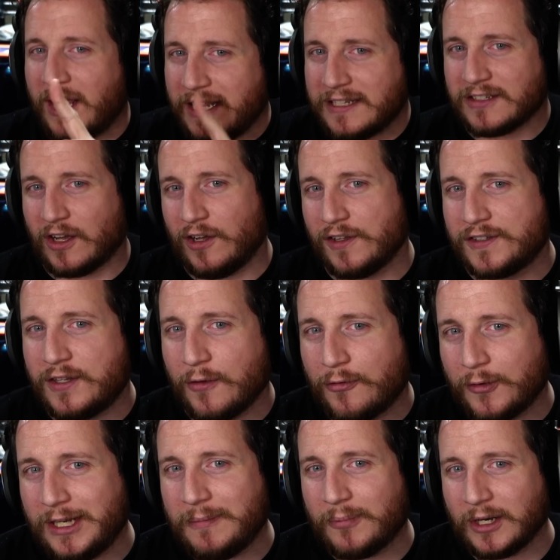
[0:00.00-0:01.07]
is also
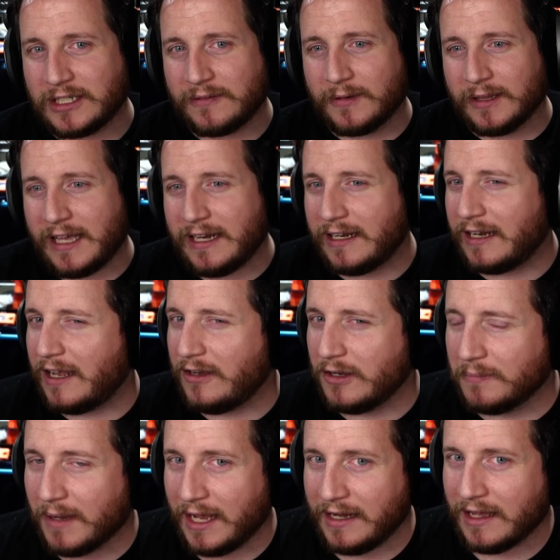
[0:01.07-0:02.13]
three D printing related, and you
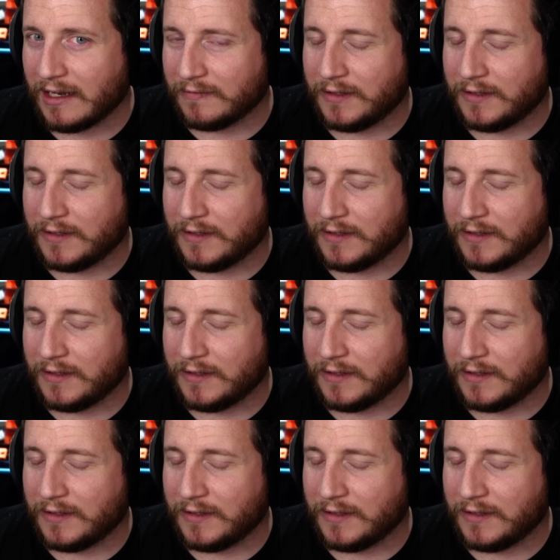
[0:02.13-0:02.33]
might not have